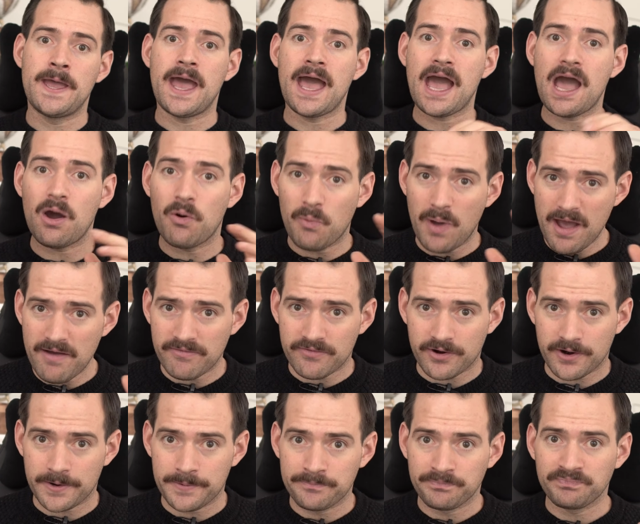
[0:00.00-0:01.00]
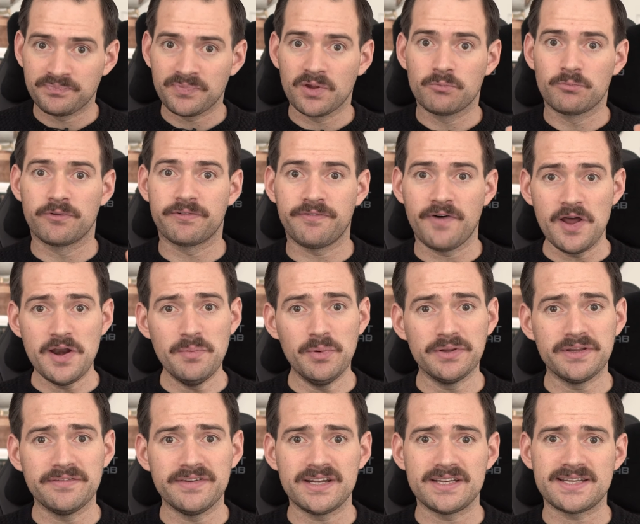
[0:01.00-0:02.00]
However,
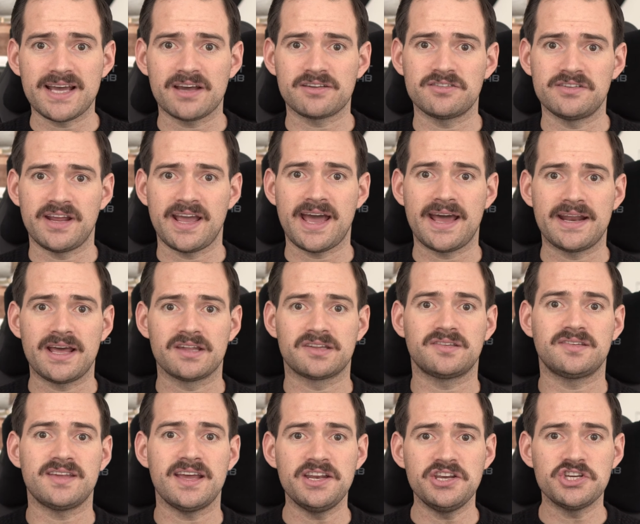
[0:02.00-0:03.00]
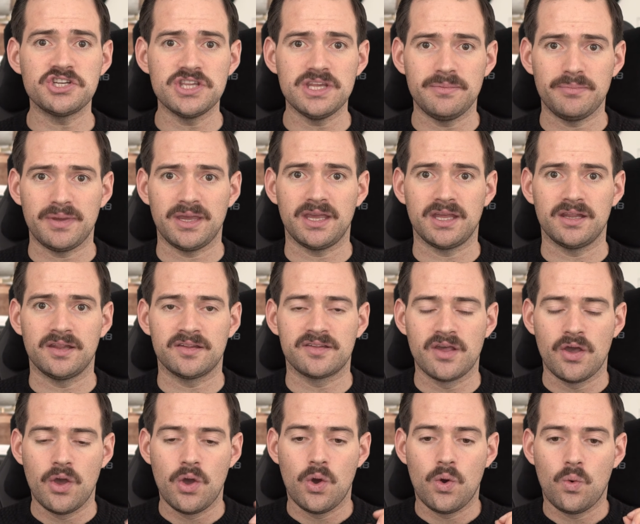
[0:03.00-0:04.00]
refundable dividend tax on hand essentially means
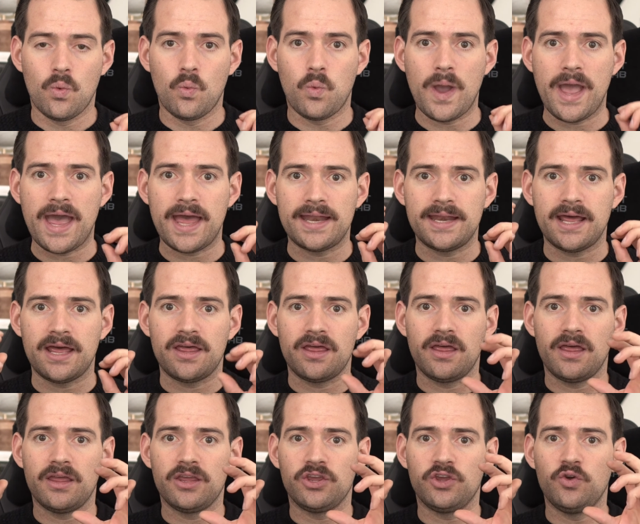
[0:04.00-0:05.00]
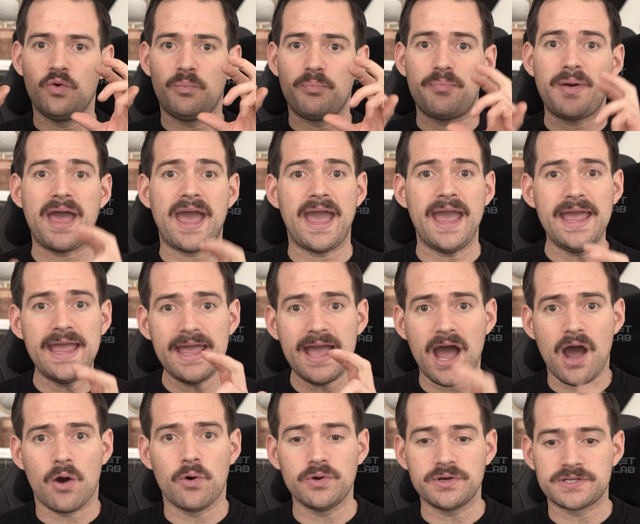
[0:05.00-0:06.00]
when you pay
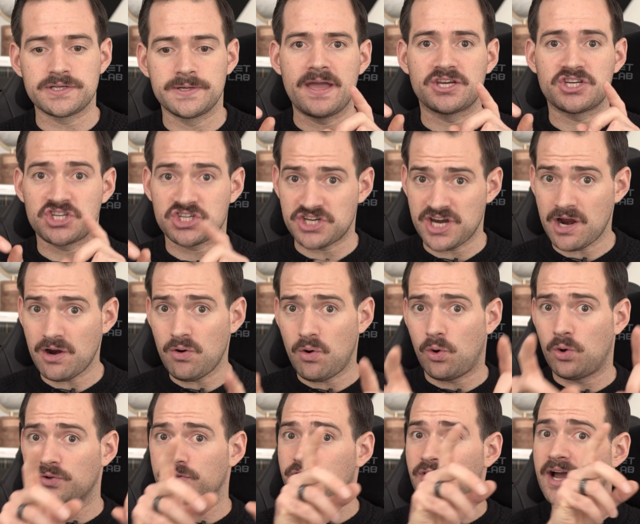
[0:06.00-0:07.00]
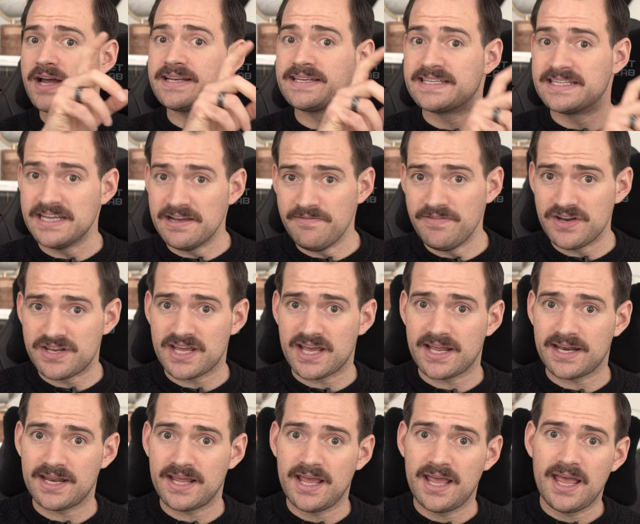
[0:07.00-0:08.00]
out a shareholder a
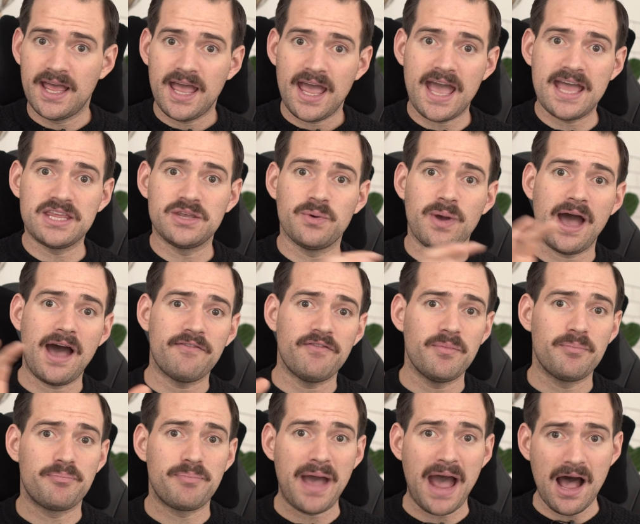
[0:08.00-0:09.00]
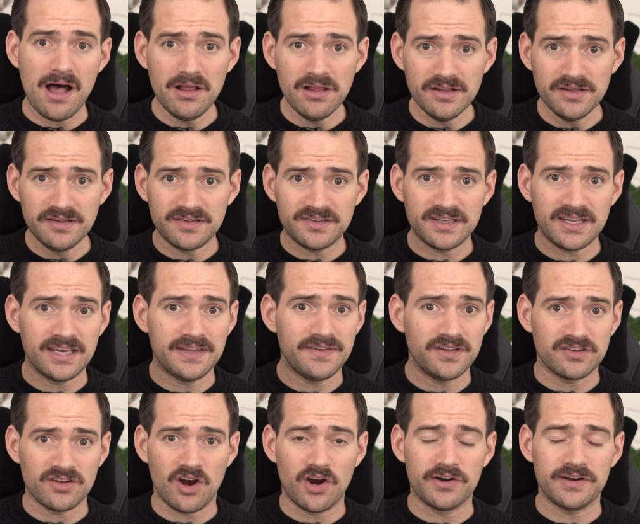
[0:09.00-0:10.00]
dividend and you have a balance in
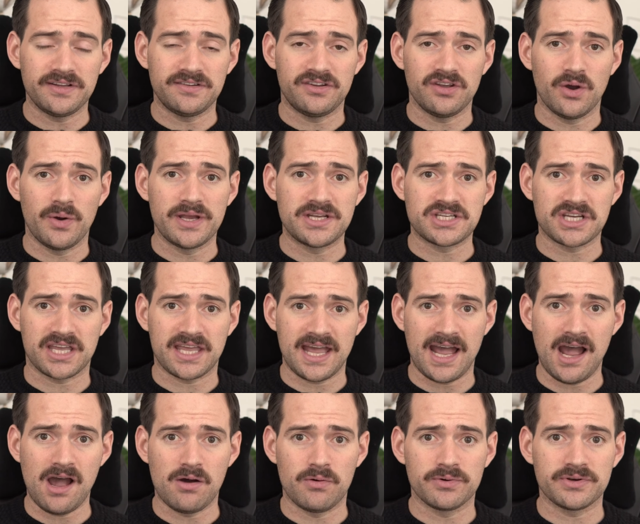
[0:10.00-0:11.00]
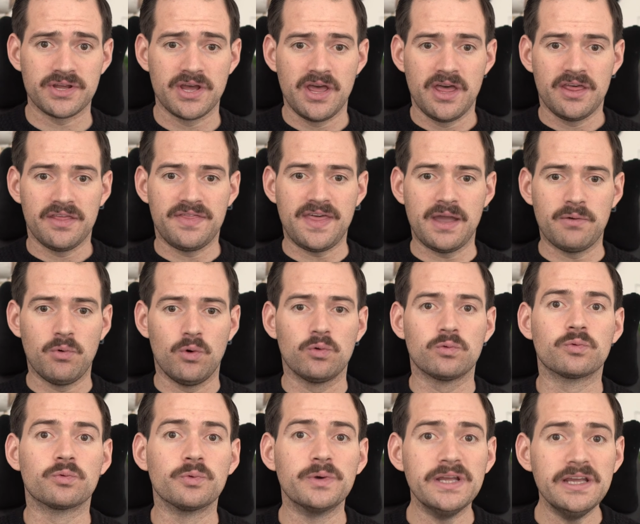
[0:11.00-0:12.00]
this RDTOH account, they will
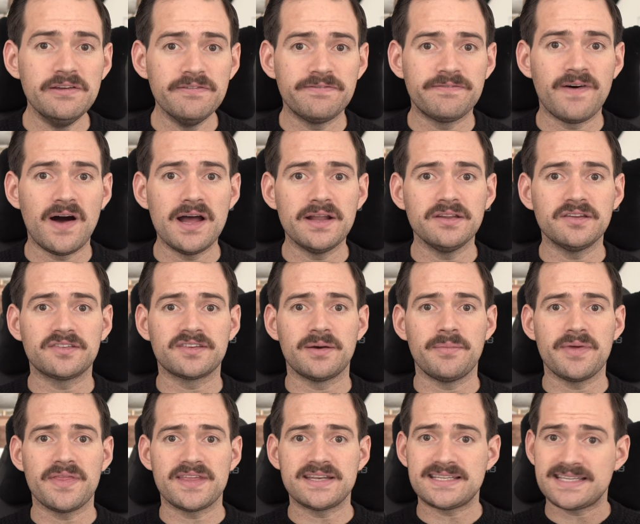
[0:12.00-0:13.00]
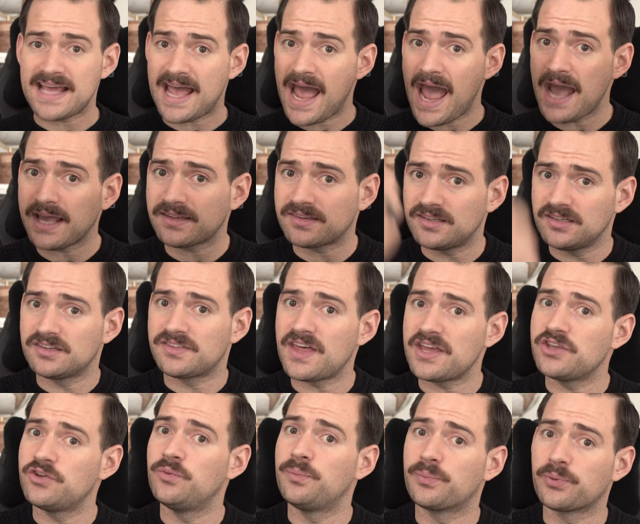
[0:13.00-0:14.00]
refund some of the taxes
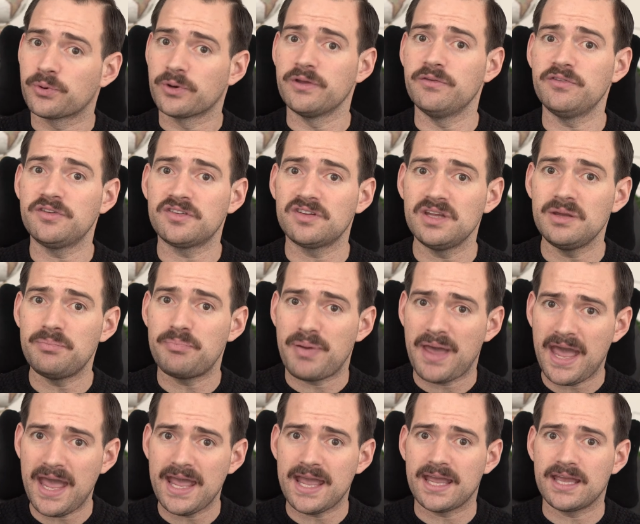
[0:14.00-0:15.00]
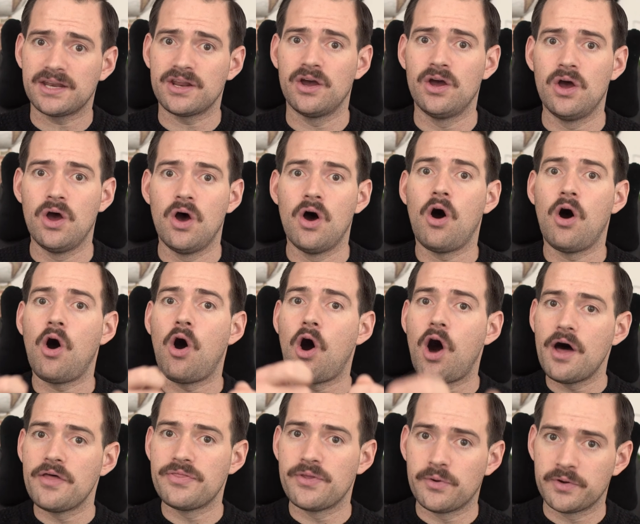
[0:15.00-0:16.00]
that you previously paid
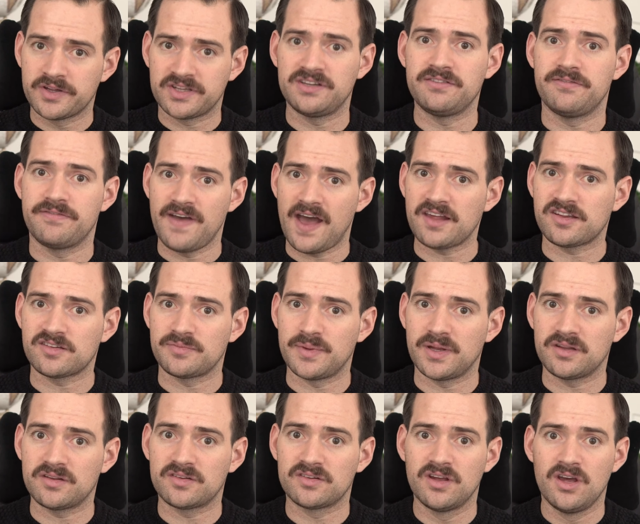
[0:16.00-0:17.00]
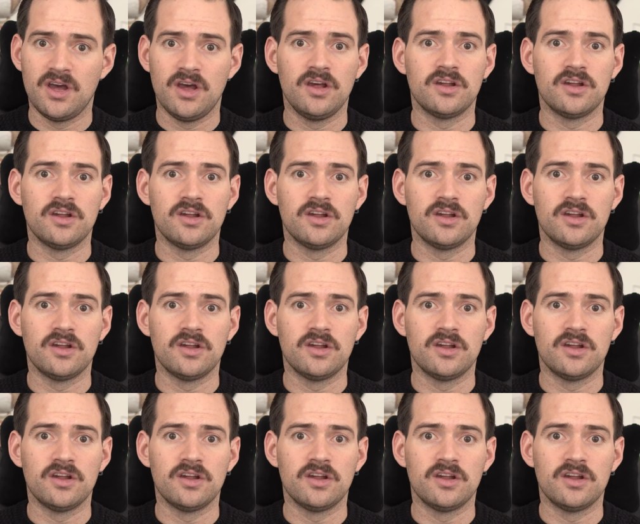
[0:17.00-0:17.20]
on those investments.